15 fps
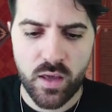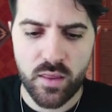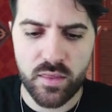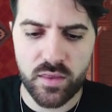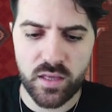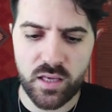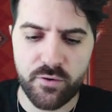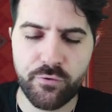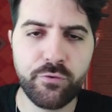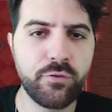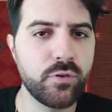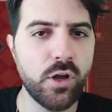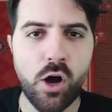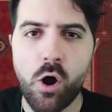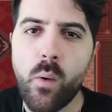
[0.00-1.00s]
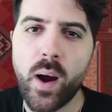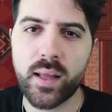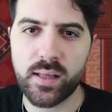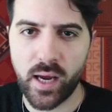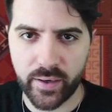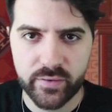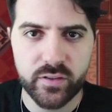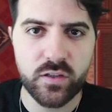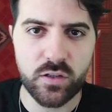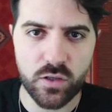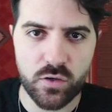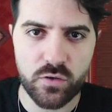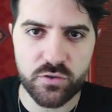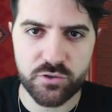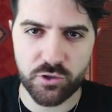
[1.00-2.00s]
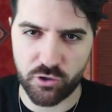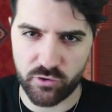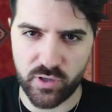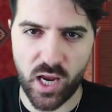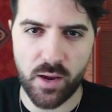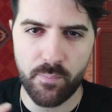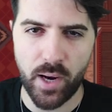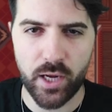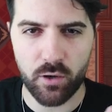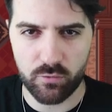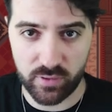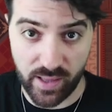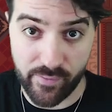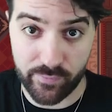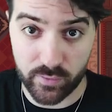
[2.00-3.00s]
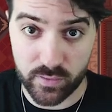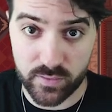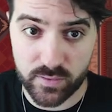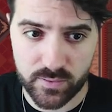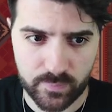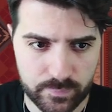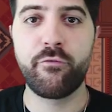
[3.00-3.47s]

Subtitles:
the flow I like to use to create my own levels.